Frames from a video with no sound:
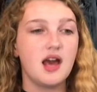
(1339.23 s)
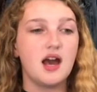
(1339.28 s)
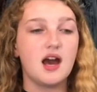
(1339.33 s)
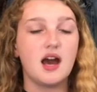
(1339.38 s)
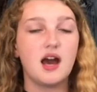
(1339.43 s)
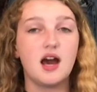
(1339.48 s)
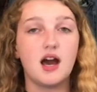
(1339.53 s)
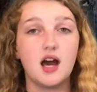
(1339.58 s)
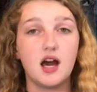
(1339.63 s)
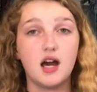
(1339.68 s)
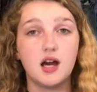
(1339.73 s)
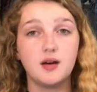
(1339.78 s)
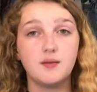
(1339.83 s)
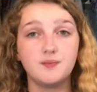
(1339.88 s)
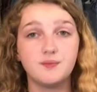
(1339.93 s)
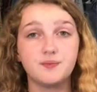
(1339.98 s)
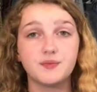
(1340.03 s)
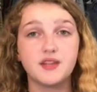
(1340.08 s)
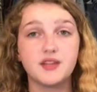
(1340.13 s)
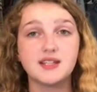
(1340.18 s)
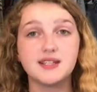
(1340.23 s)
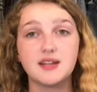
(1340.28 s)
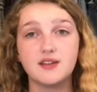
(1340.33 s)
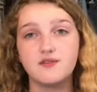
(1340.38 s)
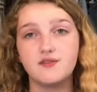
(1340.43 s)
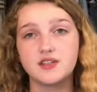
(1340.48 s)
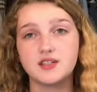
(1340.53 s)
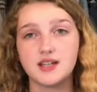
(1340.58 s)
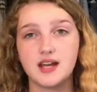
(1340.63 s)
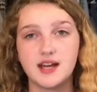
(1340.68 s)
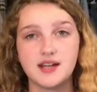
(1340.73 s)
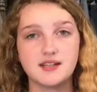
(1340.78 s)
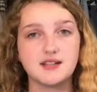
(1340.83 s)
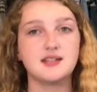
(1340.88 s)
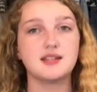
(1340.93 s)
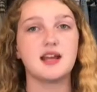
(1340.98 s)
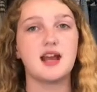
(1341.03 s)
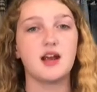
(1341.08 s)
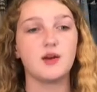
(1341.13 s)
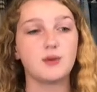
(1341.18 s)
Um, this
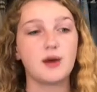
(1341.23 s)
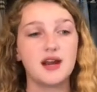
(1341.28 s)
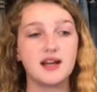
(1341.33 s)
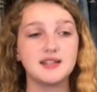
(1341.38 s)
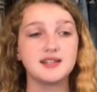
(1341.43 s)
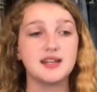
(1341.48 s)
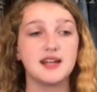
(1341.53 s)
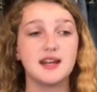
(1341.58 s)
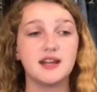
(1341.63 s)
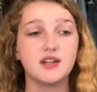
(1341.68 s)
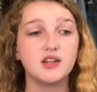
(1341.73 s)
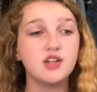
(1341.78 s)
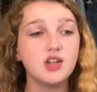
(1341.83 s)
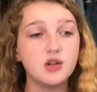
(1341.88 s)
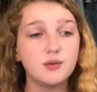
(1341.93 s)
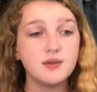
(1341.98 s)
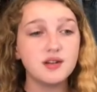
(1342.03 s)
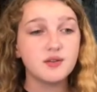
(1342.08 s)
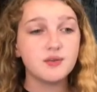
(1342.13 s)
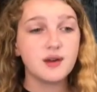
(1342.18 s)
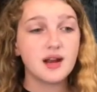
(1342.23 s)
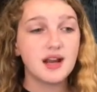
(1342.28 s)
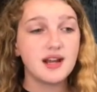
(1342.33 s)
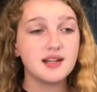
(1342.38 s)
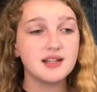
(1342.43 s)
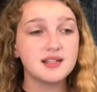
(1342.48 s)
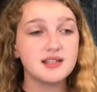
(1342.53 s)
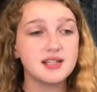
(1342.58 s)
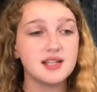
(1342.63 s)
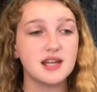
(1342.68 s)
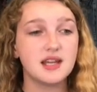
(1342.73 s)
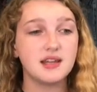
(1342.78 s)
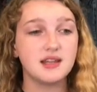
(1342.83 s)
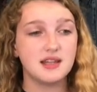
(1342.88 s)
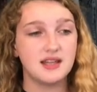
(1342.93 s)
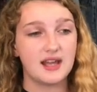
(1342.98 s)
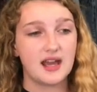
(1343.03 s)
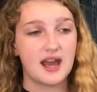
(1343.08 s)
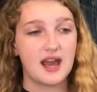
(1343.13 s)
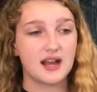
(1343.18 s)
emphasized gay rights and human rights.
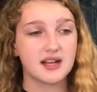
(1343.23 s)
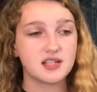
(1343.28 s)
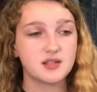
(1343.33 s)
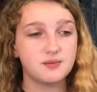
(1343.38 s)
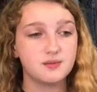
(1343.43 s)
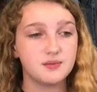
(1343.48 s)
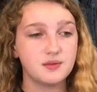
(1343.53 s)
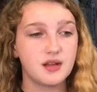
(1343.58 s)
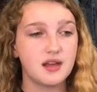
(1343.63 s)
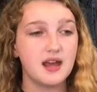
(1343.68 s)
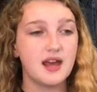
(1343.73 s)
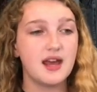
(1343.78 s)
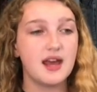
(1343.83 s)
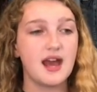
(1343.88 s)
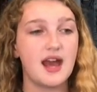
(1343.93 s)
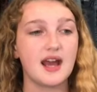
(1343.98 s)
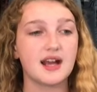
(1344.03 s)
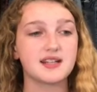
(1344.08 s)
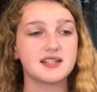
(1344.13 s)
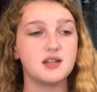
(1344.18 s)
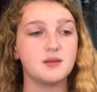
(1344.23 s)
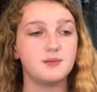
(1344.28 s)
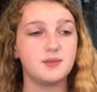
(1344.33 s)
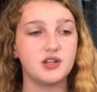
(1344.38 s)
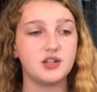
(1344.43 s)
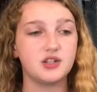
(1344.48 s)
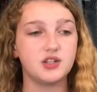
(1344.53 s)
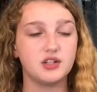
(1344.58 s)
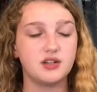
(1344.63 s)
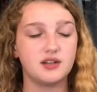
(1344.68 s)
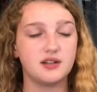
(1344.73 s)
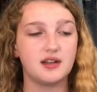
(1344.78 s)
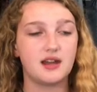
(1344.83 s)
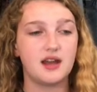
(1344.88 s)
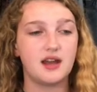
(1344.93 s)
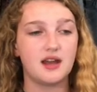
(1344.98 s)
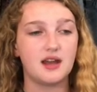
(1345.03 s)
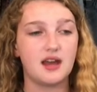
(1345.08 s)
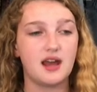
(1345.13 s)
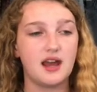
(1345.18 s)
The ex exhibition
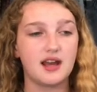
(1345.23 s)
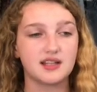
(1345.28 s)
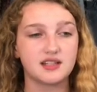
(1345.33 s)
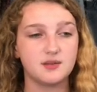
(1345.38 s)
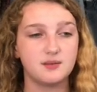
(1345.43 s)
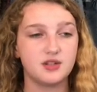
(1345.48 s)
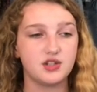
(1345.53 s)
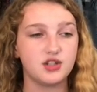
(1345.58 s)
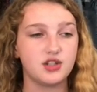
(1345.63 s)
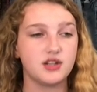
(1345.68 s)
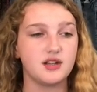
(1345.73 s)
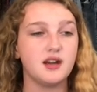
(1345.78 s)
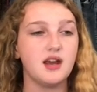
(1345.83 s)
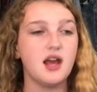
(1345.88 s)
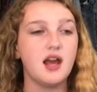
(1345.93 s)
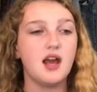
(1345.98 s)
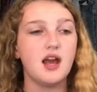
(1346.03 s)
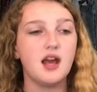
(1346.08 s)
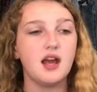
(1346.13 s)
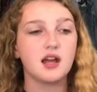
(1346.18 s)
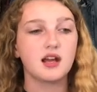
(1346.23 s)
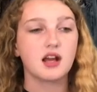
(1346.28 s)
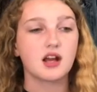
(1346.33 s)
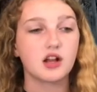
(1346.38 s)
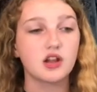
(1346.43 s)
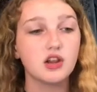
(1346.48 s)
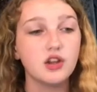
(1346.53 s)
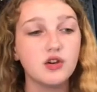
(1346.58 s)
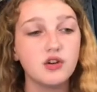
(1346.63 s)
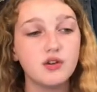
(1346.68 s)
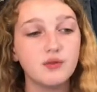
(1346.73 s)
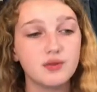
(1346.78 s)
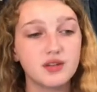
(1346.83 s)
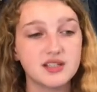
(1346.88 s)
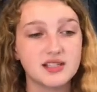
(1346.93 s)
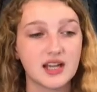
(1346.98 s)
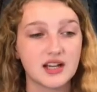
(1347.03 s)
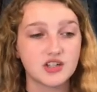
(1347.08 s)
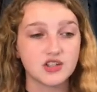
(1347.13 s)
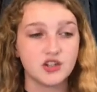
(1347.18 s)
exhibition concluded with a
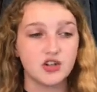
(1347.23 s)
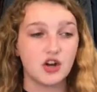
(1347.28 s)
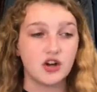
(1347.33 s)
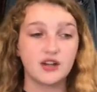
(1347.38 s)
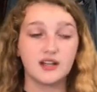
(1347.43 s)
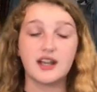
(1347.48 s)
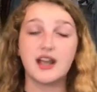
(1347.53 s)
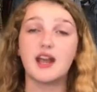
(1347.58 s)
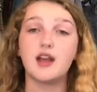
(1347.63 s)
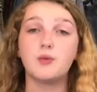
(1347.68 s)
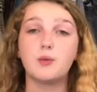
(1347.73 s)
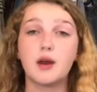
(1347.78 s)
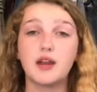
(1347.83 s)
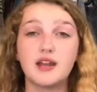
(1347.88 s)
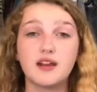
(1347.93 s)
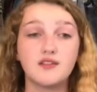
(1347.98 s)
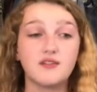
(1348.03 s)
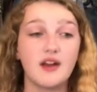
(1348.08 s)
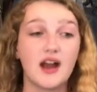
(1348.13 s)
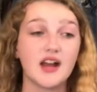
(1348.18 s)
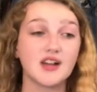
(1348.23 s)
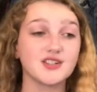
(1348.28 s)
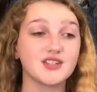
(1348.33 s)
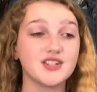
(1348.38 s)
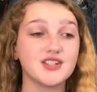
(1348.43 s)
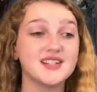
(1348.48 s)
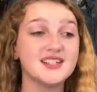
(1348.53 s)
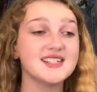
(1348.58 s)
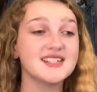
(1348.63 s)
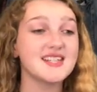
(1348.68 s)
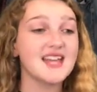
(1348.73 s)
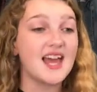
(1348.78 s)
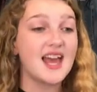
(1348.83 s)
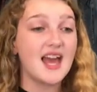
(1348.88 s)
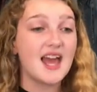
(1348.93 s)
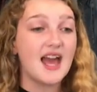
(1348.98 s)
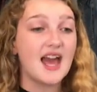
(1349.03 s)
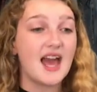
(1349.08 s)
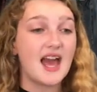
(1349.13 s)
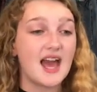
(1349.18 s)
section on gay wedding fashions
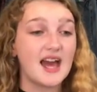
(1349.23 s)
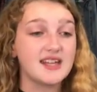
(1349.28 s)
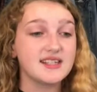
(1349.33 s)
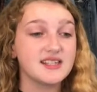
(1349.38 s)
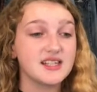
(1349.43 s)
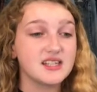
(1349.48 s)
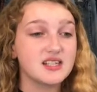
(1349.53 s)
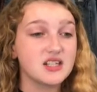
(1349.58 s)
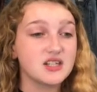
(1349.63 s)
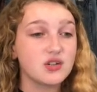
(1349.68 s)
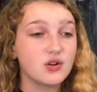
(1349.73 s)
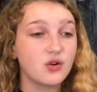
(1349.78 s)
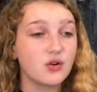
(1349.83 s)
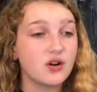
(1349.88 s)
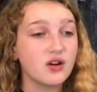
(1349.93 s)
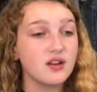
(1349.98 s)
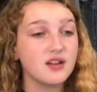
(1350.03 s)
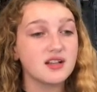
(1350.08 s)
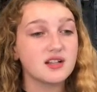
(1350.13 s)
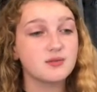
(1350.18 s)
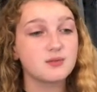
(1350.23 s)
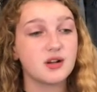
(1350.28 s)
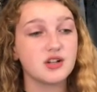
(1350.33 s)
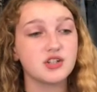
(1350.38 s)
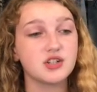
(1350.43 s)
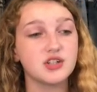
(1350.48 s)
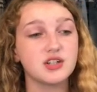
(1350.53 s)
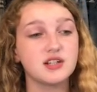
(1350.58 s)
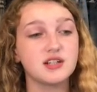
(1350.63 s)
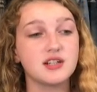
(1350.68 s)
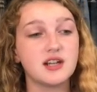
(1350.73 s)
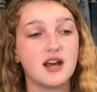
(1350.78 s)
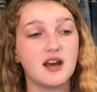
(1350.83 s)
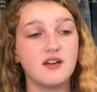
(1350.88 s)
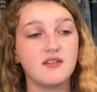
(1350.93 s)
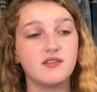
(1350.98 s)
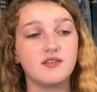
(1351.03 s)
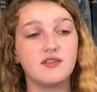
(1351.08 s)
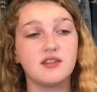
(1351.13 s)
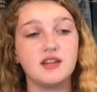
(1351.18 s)
as the sartorial expression
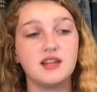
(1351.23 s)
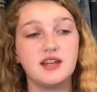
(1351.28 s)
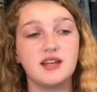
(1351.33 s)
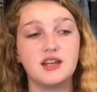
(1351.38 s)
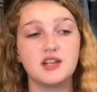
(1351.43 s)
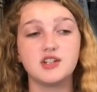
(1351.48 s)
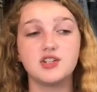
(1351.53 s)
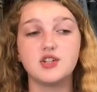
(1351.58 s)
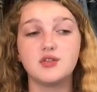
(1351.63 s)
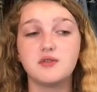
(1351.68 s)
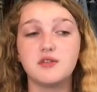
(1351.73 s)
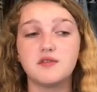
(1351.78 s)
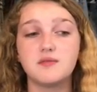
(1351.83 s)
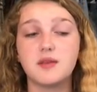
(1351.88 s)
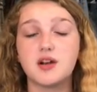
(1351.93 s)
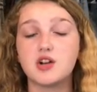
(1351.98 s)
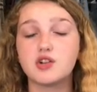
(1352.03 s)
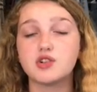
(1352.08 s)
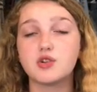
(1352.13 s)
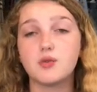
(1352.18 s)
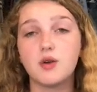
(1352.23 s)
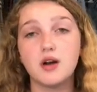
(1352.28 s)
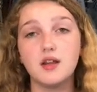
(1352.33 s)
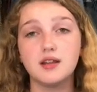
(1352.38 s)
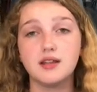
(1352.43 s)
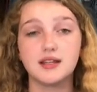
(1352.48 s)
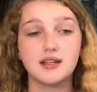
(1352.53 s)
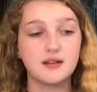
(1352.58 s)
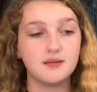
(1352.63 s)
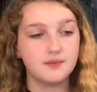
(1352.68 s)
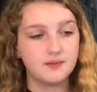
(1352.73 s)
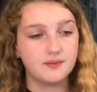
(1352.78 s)
of the issue of marriage equality.